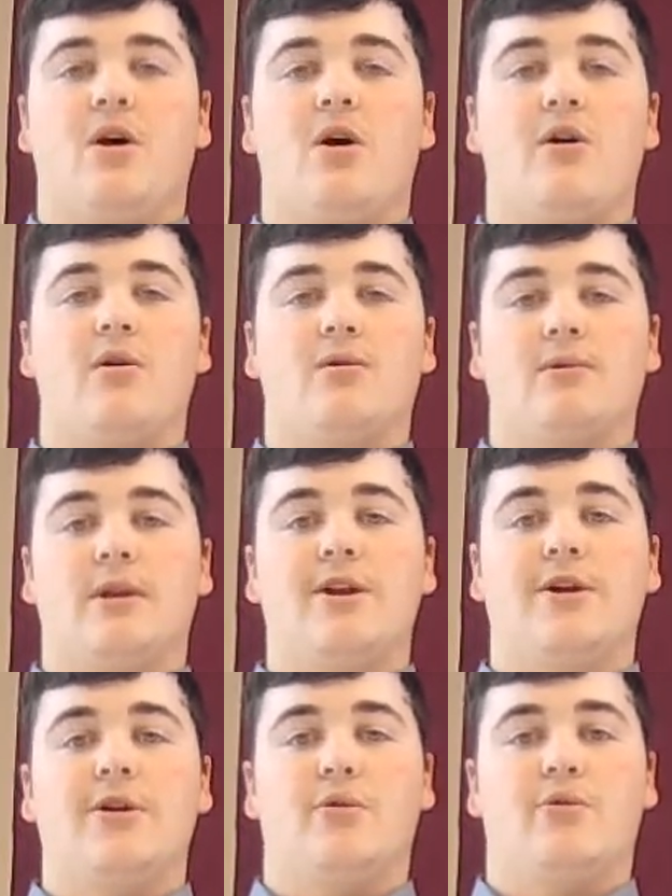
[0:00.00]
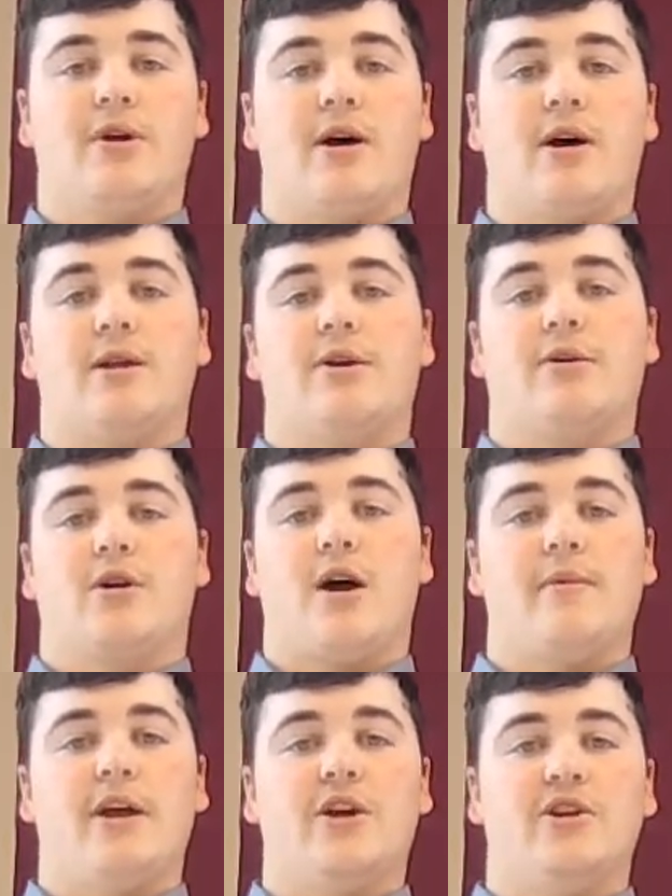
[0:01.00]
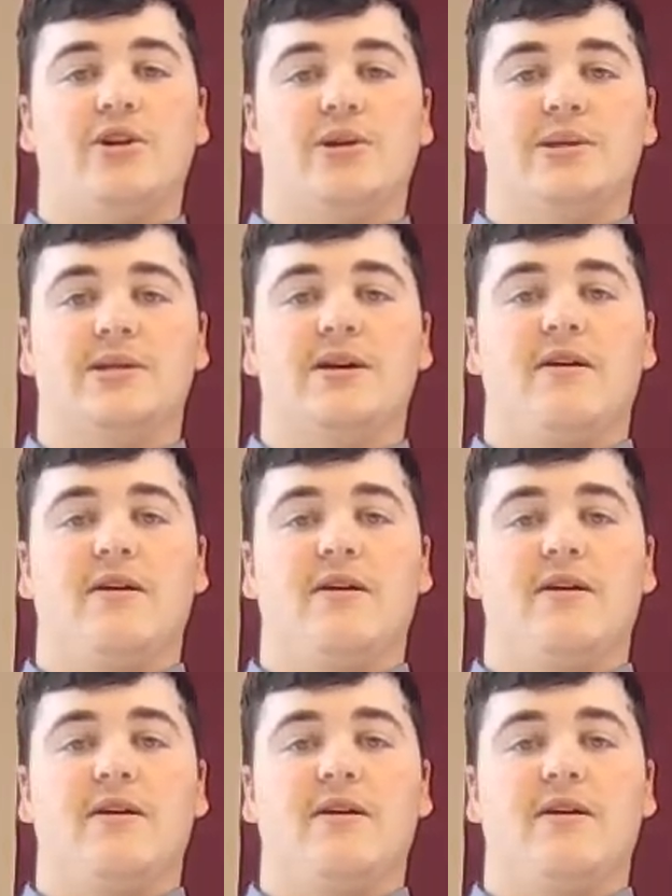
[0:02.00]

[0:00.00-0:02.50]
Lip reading: are linear or nonlinear combinations